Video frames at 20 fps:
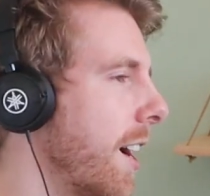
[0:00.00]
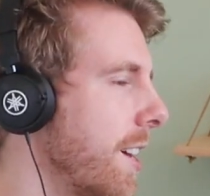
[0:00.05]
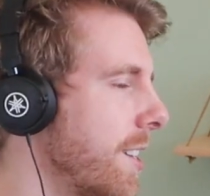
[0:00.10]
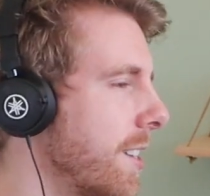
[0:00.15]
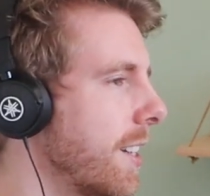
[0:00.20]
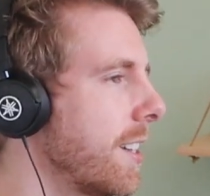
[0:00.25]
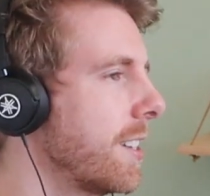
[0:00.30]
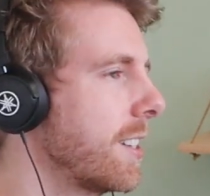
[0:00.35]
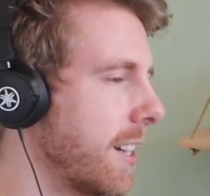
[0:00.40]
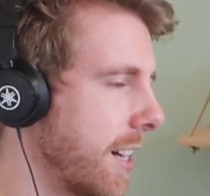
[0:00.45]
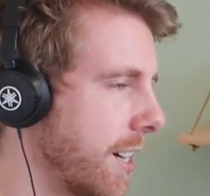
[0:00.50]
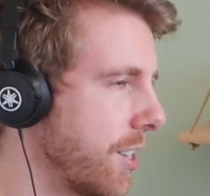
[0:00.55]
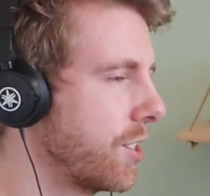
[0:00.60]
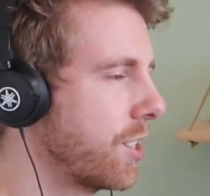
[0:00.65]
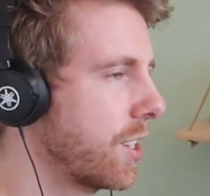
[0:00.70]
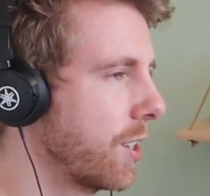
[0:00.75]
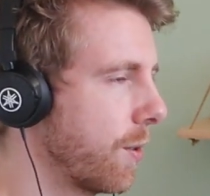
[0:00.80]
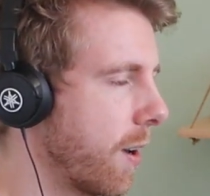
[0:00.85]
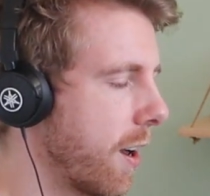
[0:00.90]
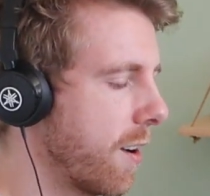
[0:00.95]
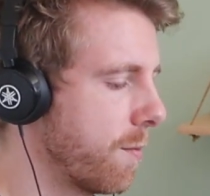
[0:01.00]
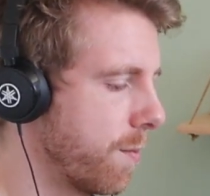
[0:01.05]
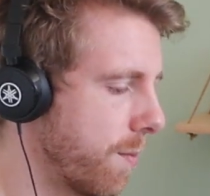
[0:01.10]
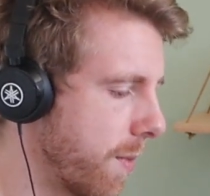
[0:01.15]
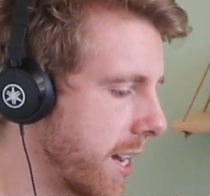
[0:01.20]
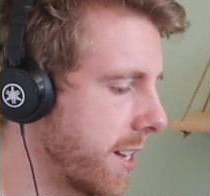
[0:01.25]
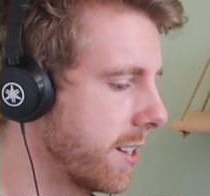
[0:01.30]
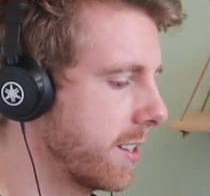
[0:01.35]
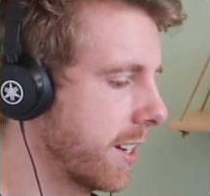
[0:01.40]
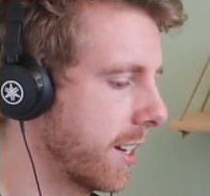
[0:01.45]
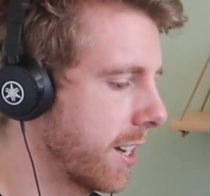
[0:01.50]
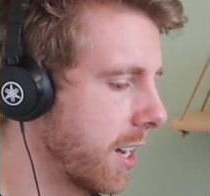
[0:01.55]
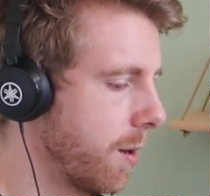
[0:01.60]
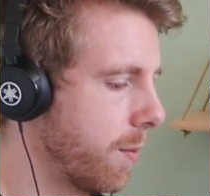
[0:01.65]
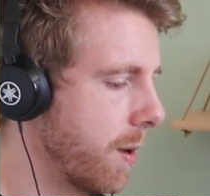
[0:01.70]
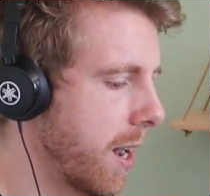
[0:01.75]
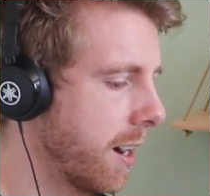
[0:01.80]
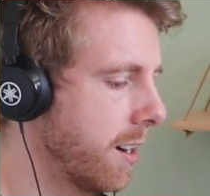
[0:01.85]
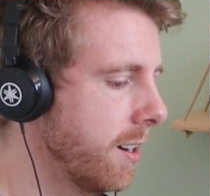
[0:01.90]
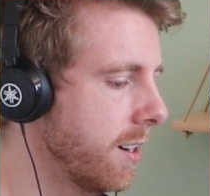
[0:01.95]
I think is an interesting way of me thinking
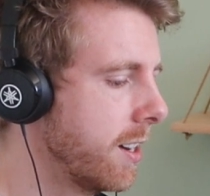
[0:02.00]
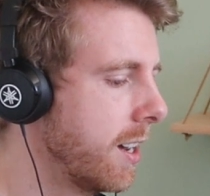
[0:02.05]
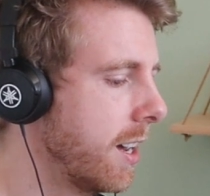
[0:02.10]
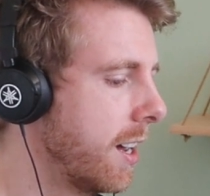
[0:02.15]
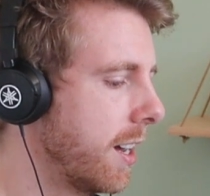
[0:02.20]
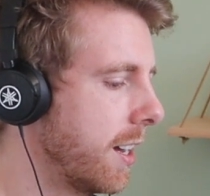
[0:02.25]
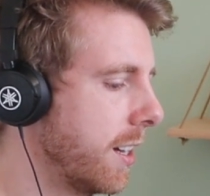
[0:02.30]
about it